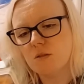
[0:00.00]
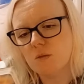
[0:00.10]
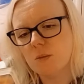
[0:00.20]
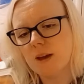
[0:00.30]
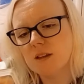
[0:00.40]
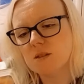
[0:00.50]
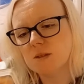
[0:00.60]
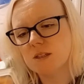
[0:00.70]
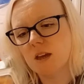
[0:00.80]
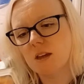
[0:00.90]
from past
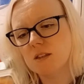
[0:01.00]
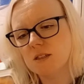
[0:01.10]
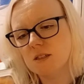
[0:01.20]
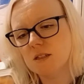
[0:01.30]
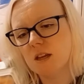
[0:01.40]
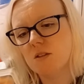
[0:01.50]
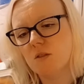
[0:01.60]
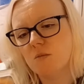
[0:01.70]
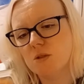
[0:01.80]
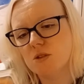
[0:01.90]
mistakes instead
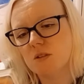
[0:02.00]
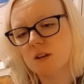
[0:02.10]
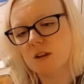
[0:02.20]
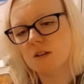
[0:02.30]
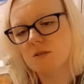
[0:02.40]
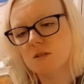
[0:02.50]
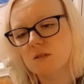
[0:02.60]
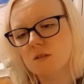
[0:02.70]
of betraying